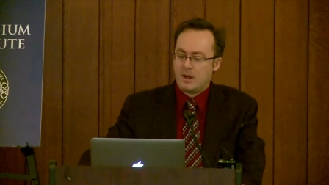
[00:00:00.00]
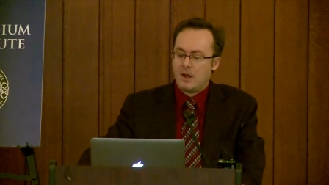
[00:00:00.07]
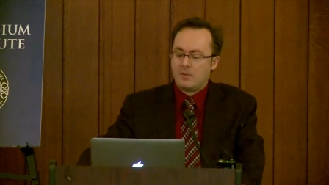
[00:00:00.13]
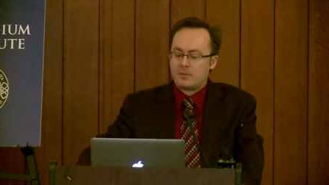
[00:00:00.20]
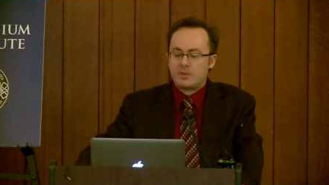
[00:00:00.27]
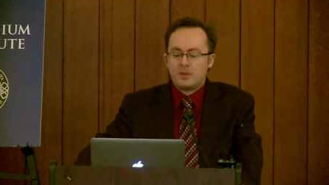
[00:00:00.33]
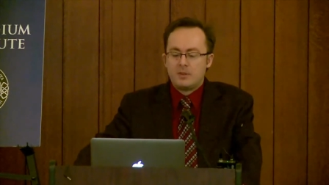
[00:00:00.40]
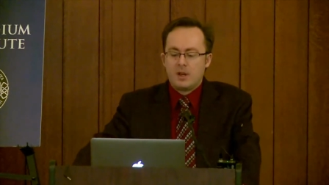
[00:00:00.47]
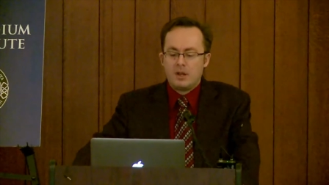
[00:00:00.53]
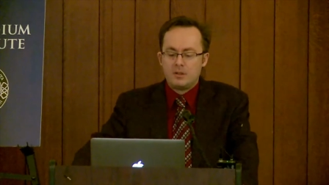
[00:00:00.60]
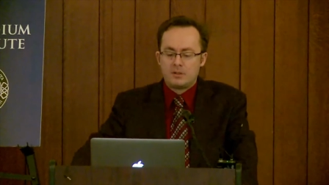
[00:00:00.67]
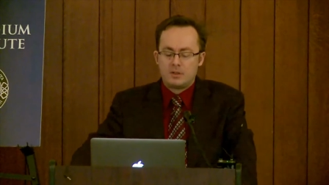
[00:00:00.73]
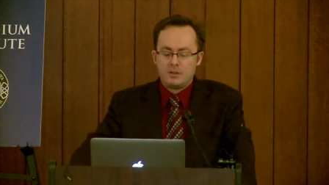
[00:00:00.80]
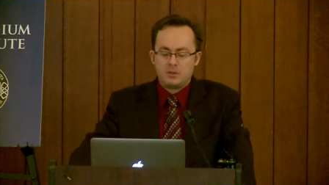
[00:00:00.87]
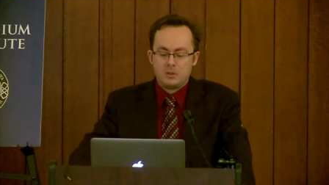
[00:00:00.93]
After the
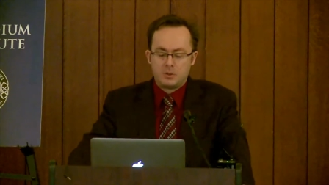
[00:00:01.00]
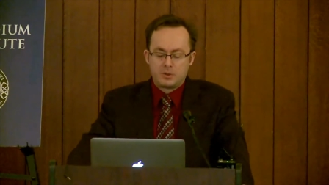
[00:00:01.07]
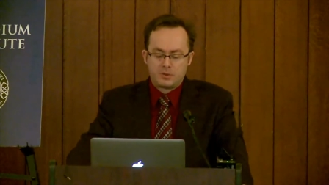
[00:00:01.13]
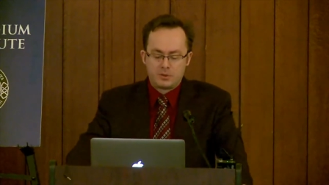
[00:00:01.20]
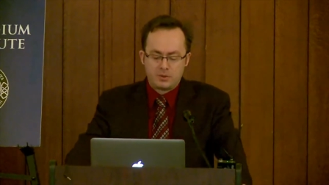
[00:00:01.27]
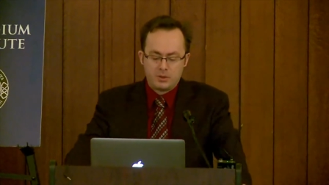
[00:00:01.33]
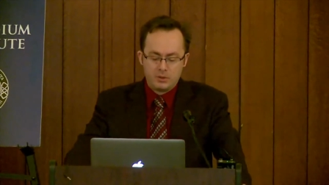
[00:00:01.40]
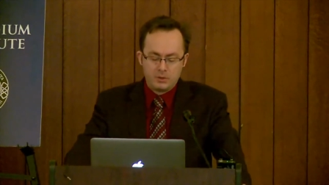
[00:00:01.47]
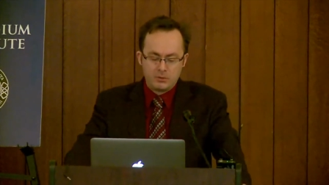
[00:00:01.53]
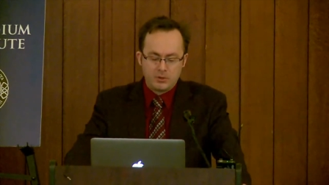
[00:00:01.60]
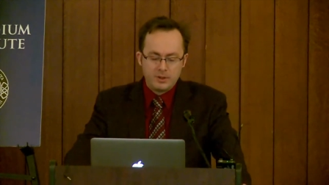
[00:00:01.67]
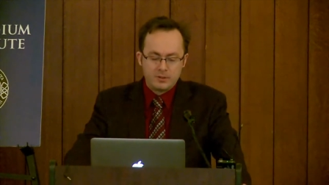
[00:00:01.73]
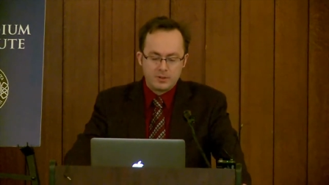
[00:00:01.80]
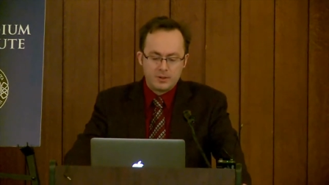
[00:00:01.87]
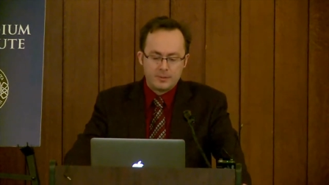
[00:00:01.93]
dance, he talks to
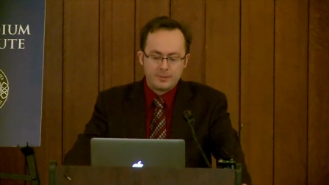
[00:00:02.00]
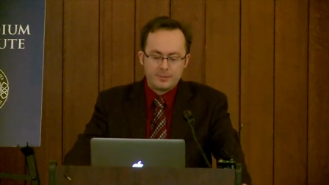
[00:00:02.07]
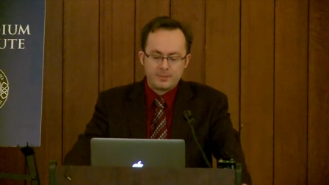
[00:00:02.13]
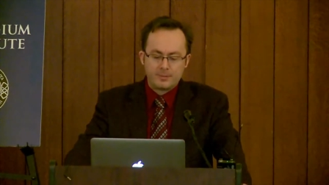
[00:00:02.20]
Rita.